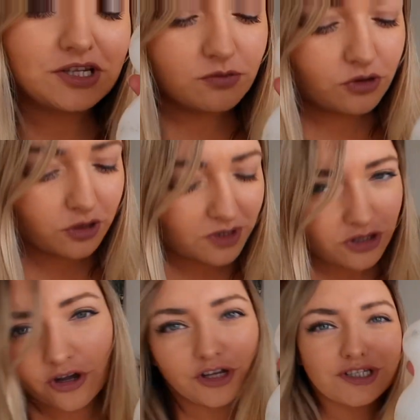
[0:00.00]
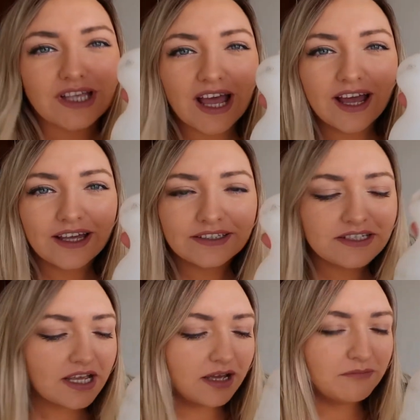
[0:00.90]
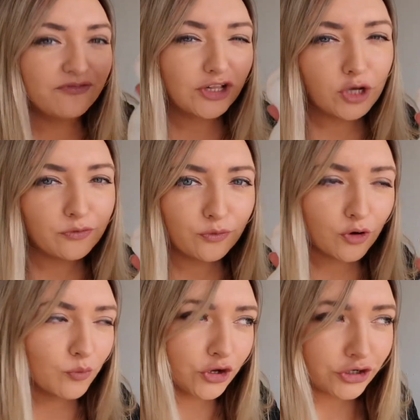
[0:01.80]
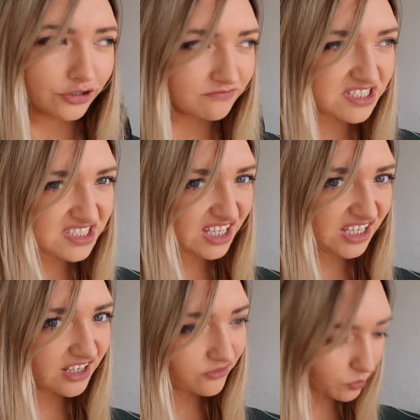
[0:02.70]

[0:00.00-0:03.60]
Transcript: so I'm gonna go in the house and um, fill it up with warm water to see if it